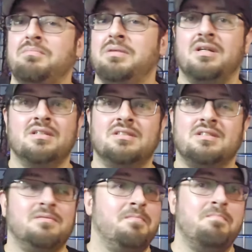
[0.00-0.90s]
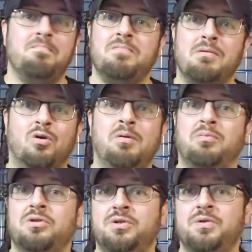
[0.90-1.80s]
Because the more
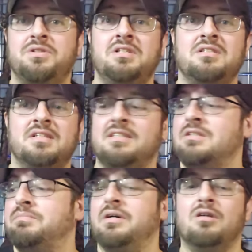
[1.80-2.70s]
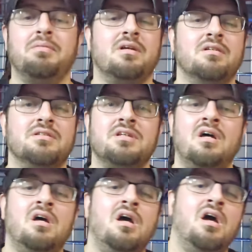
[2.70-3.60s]
people who use these things, the better. Because
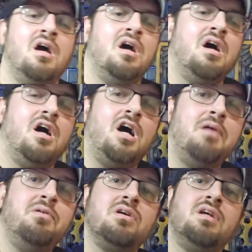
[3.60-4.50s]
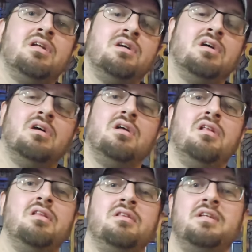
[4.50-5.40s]
I'm not kidding.
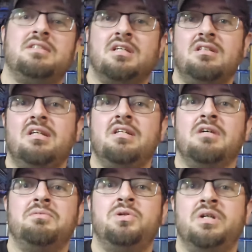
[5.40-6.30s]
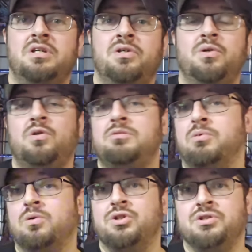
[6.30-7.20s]
This can lead up to a huge
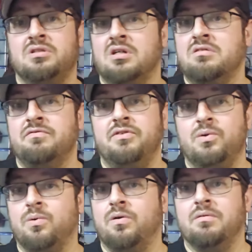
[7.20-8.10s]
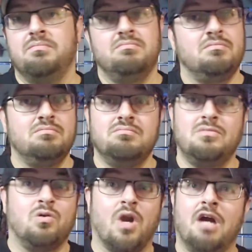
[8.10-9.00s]
portion of your
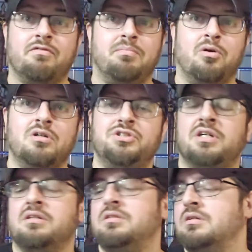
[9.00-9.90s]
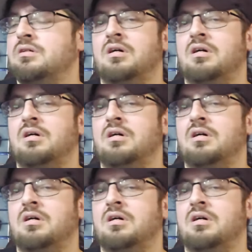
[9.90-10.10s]
craft project.